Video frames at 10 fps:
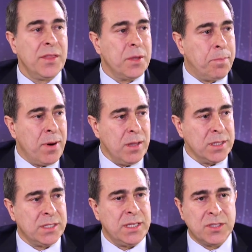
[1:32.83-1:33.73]
the
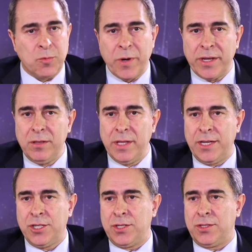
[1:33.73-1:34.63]
policies, the
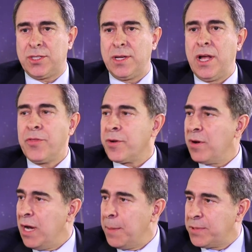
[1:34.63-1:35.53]
regulations that
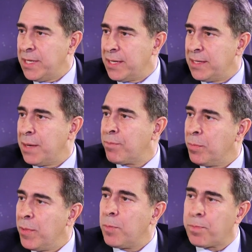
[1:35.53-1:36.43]
are updated and
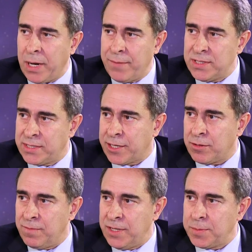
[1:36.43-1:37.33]
promote private
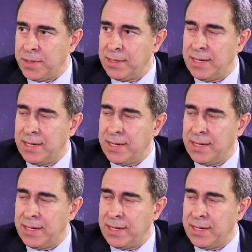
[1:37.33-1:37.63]
sector investment.